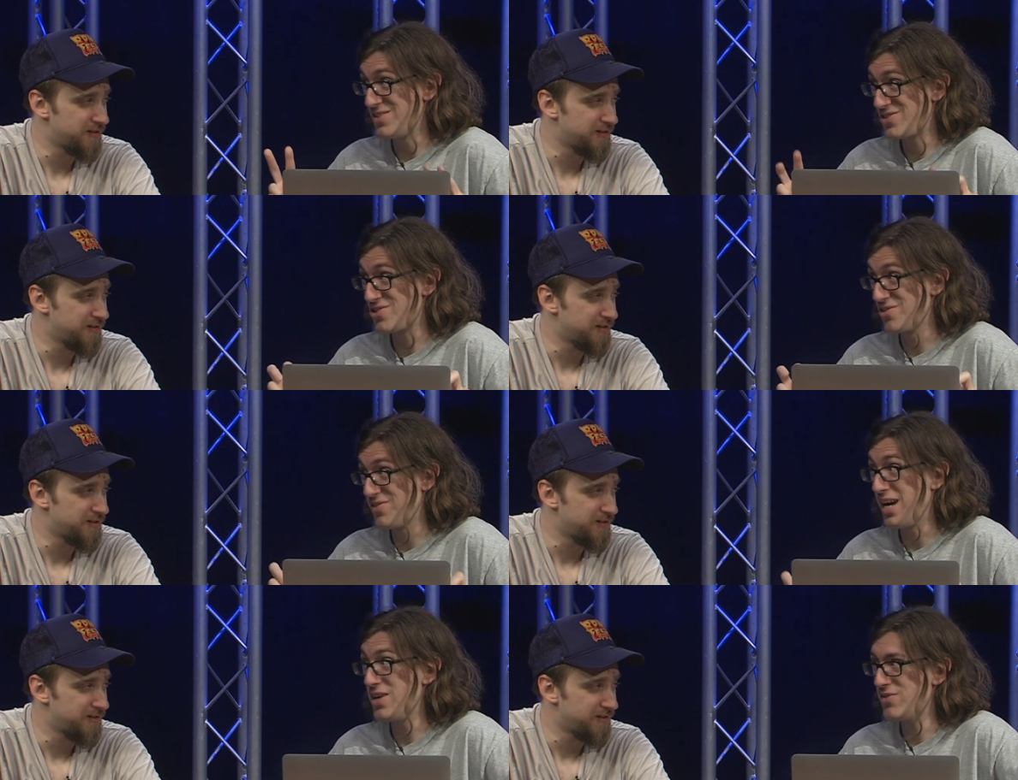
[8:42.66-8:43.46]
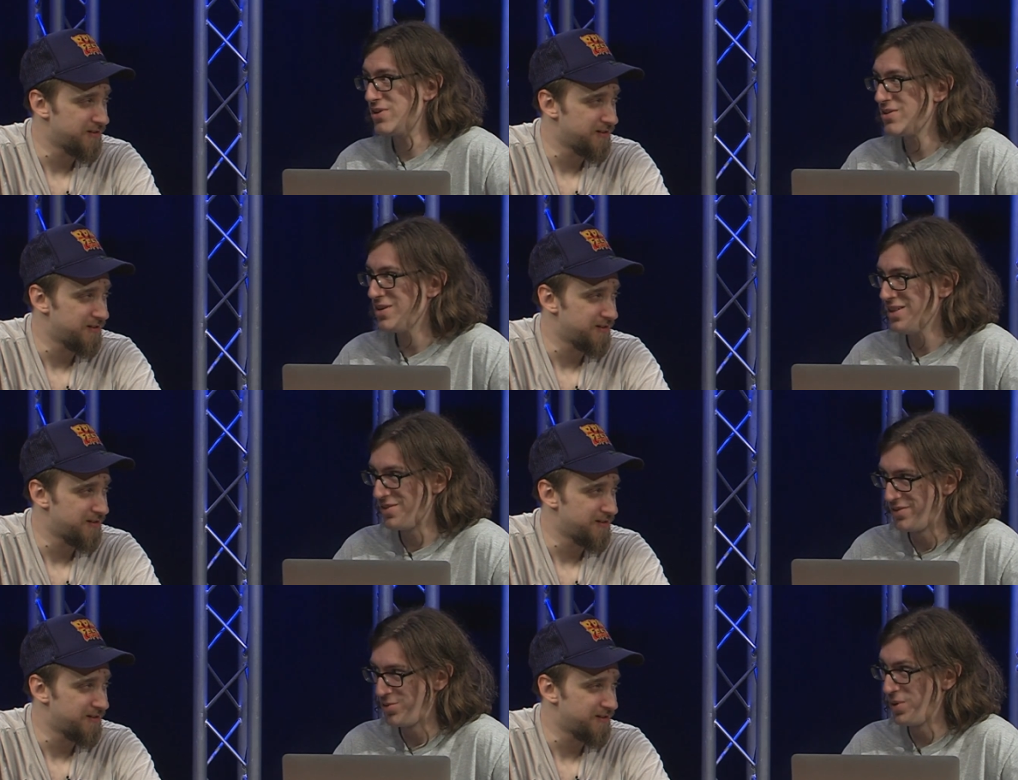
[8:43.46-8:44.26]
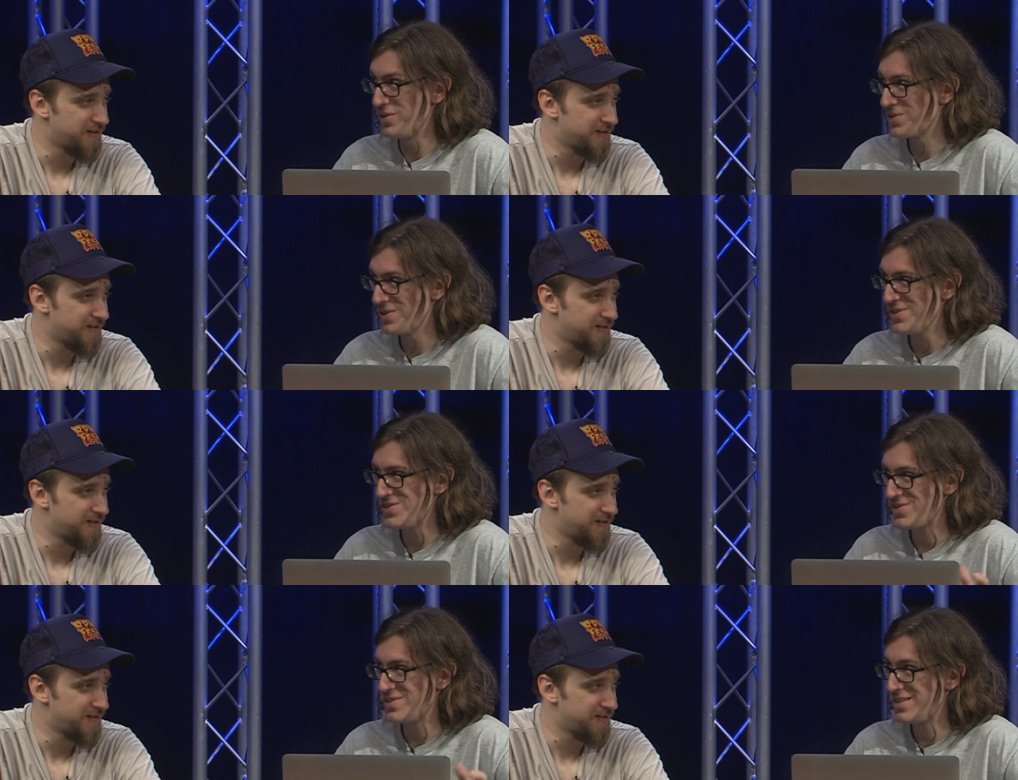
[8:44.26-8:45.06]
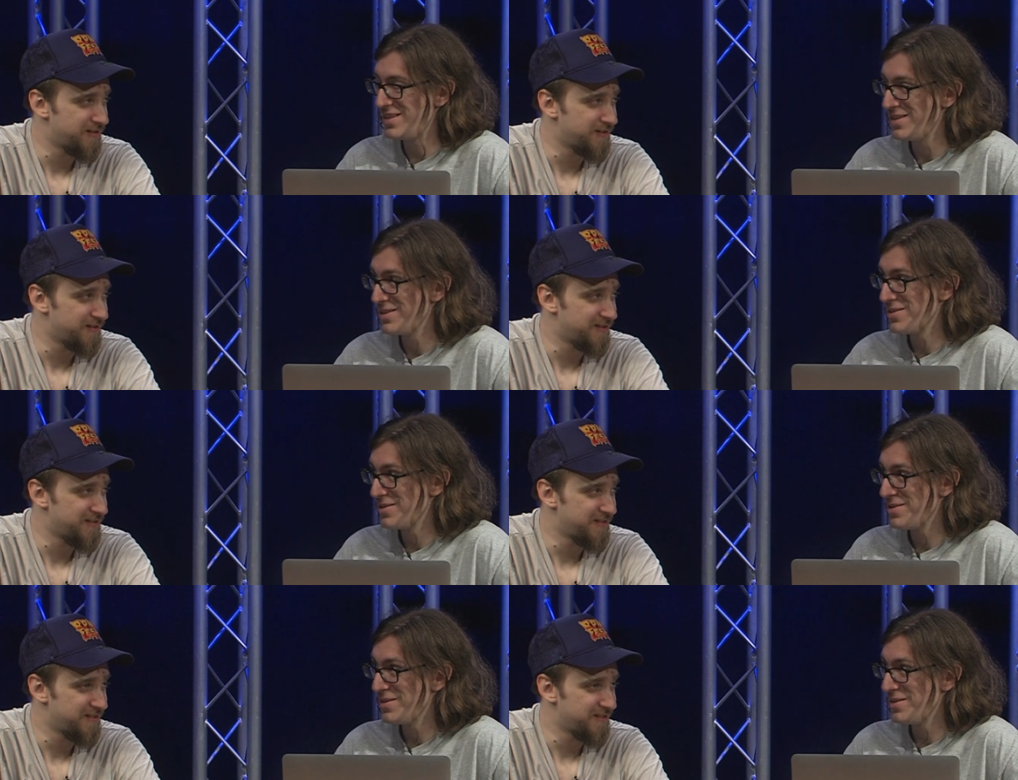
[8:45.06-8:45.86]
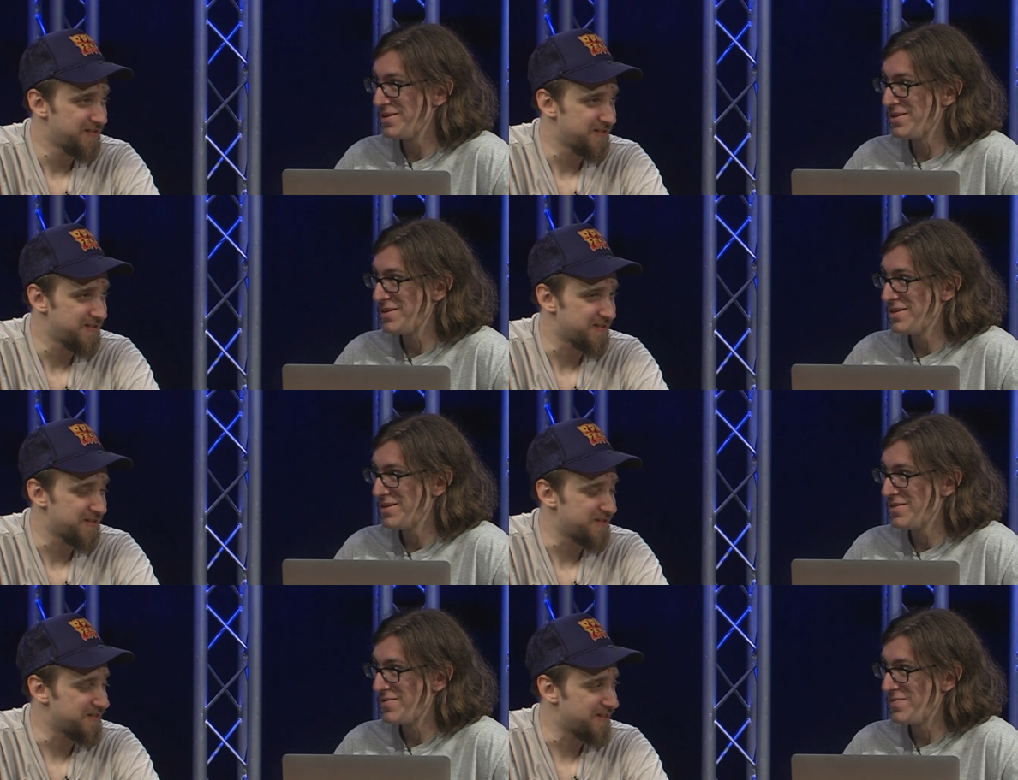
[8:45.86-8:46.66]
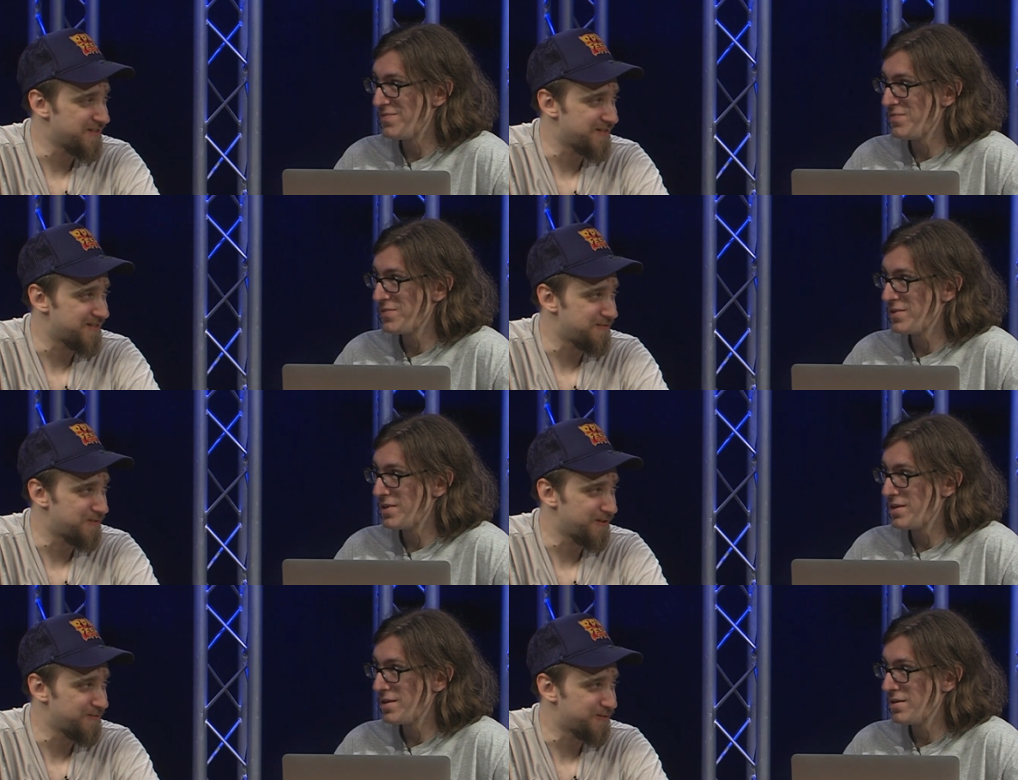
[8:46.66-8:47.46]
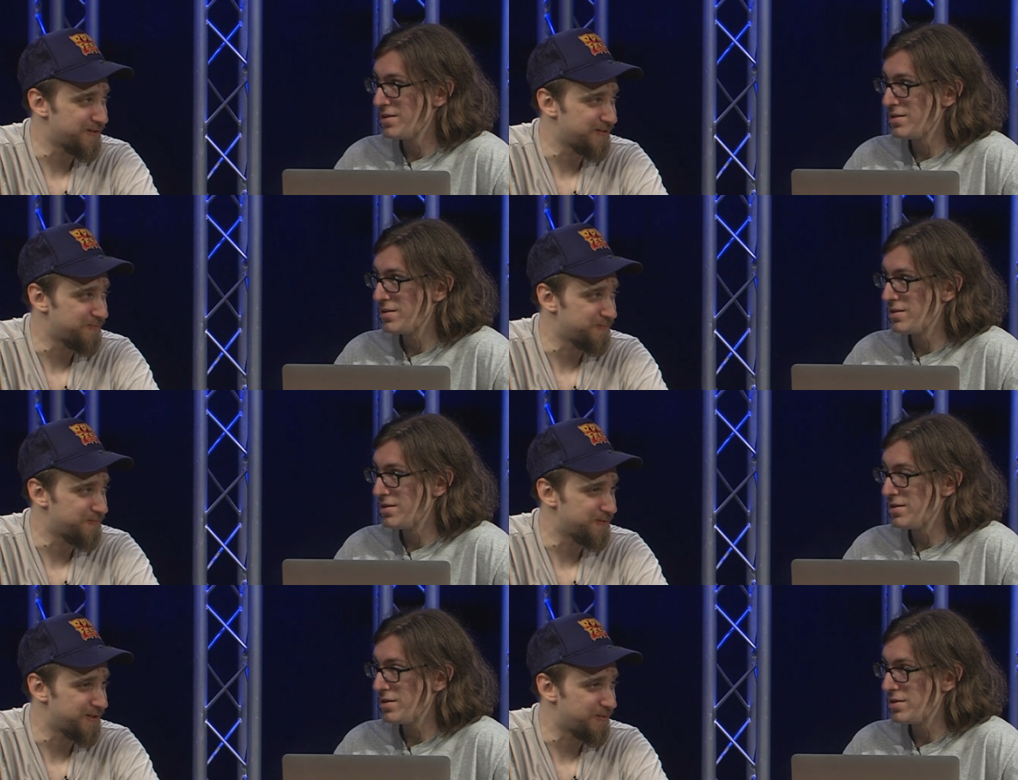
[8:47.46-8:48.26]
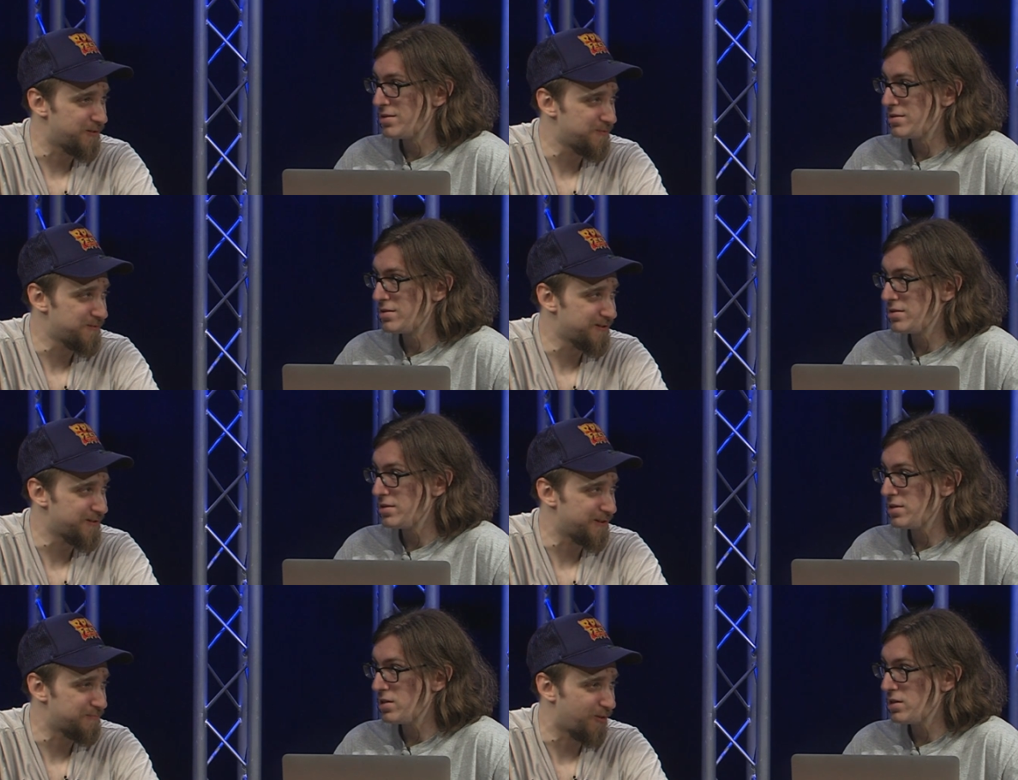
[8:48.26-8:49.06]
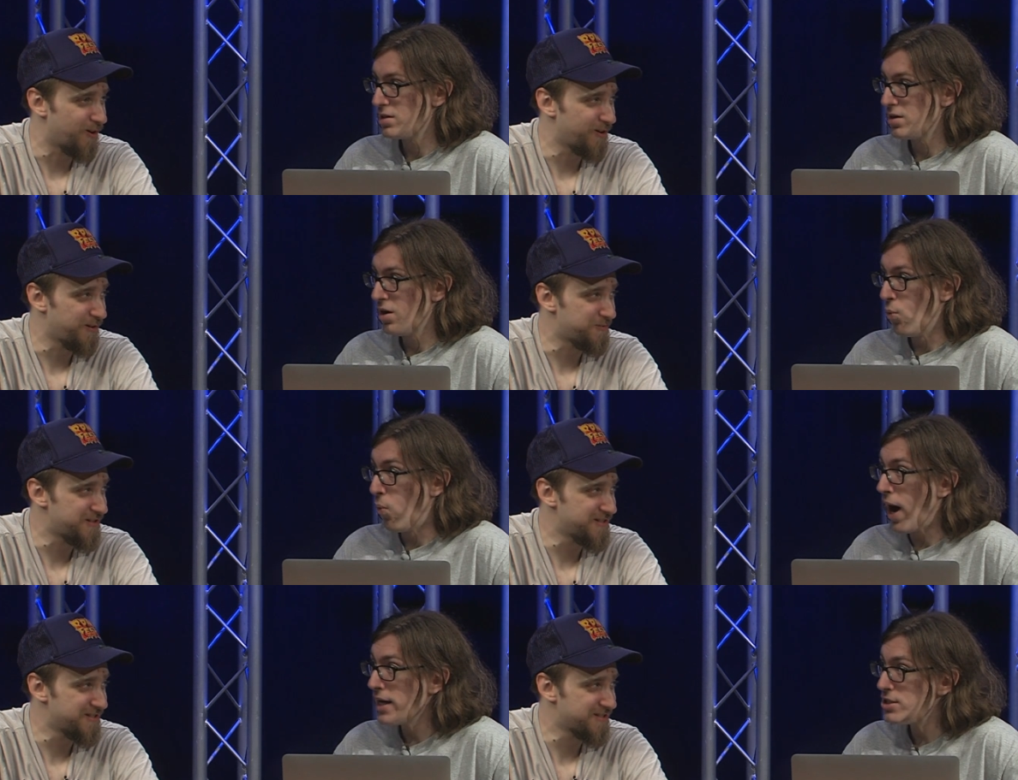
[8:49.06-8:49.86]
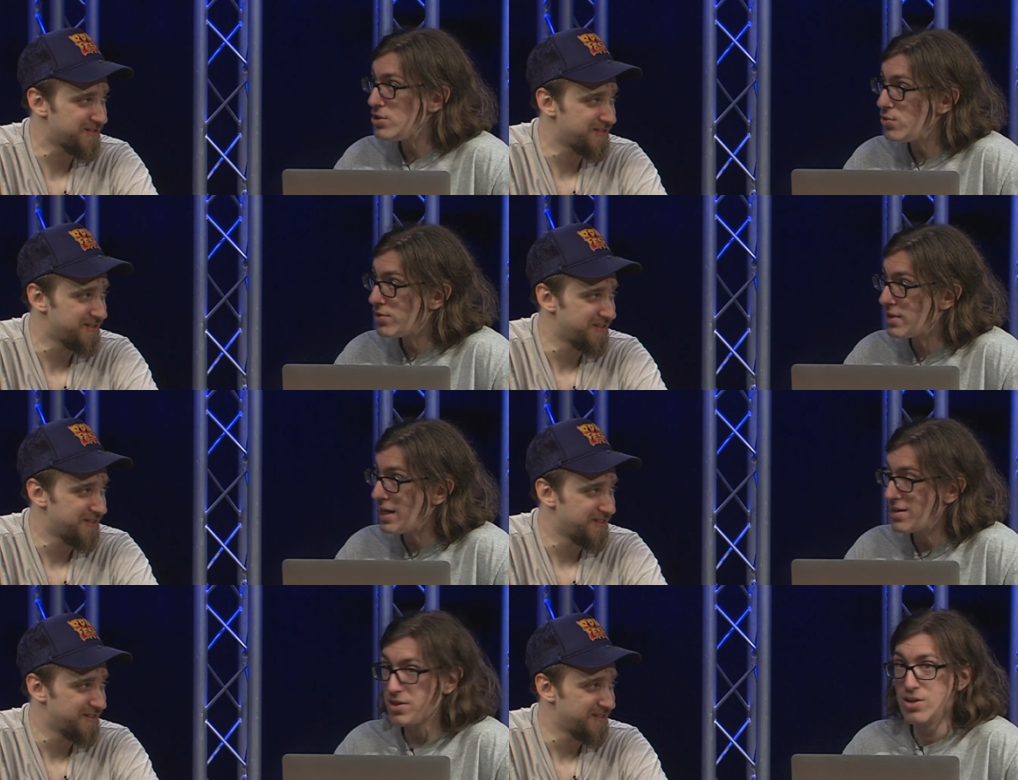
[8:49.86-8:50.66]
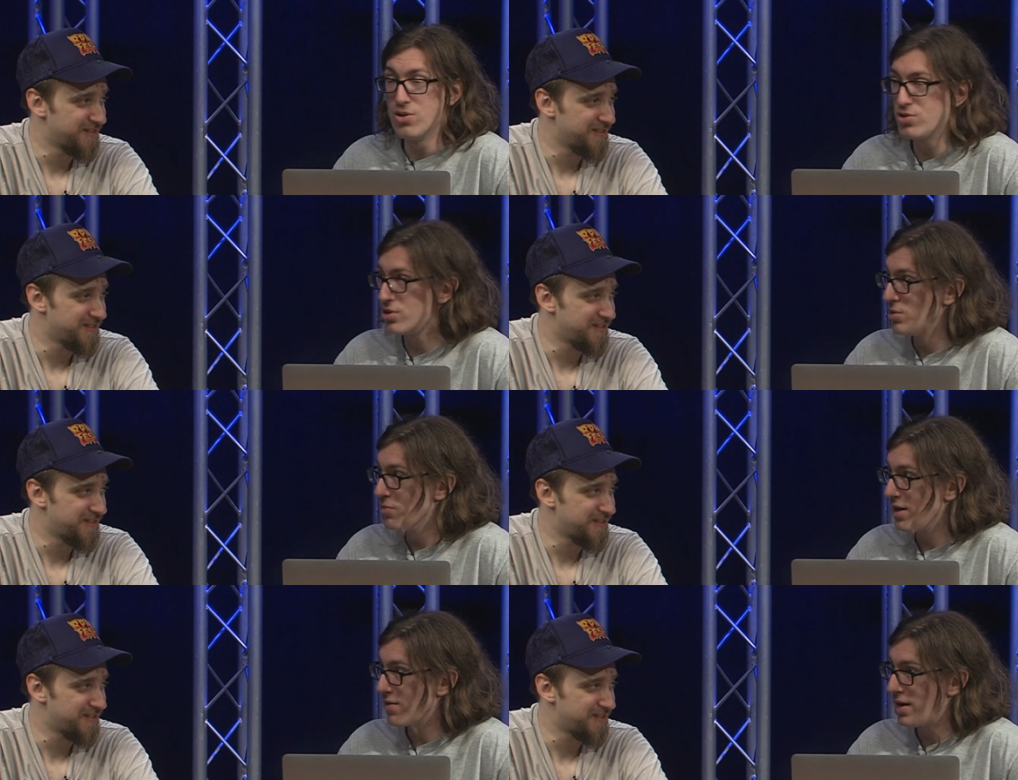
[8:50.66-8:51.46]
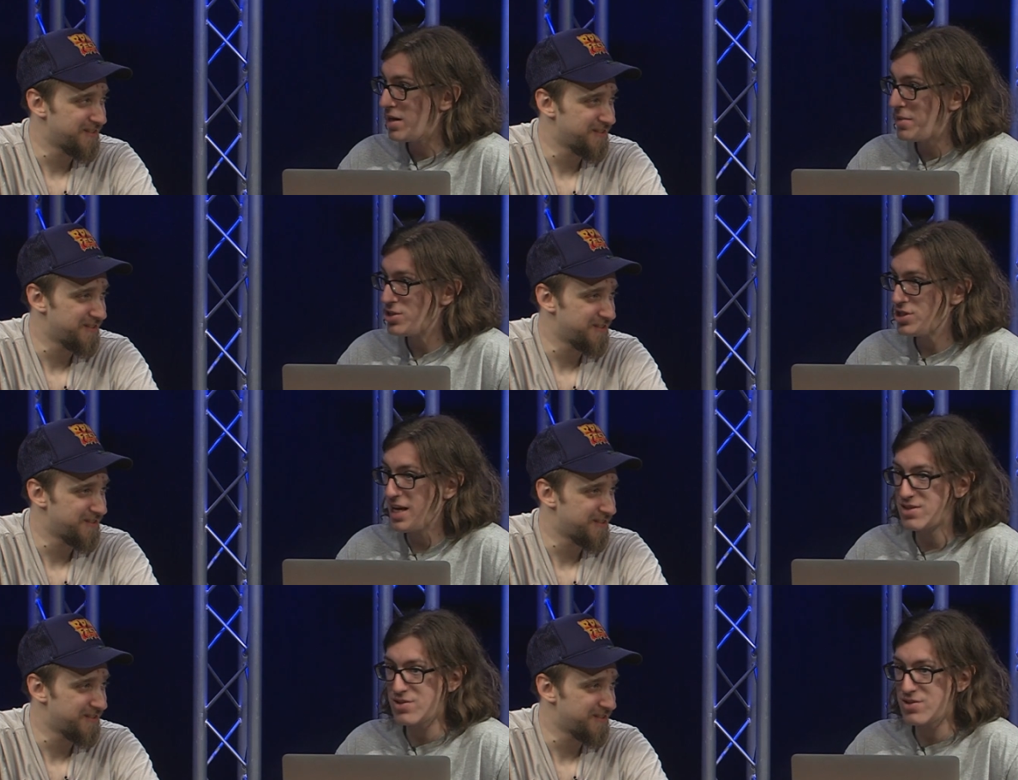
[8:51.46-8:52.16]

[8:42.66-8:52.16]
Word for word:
Speaker 1: survivor in the wilderness.
Speaker 2: Is that really what they went with, like marketing Why do you
Speaker 1: think the new Tomb Raider anime, she has